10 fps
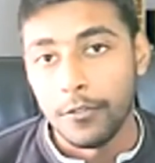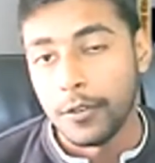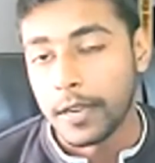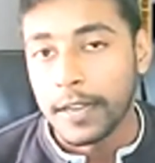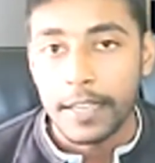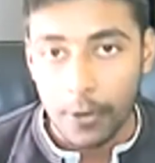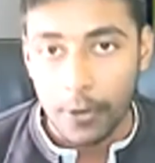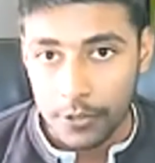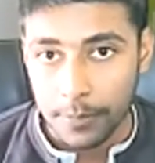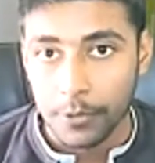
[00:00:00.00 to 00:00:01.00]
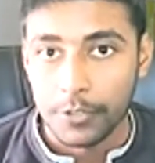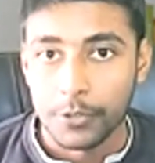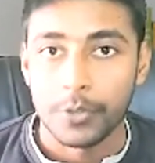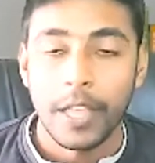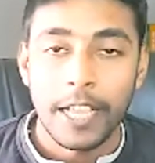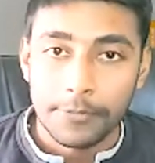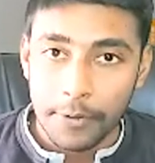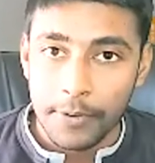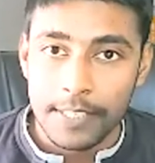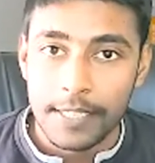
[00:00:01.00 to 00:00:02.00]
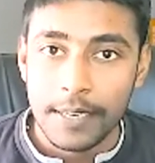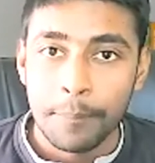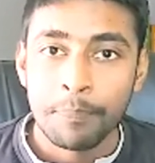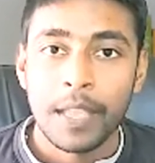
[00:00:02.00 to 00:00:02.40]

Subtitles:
getting our support. So thanks for watching,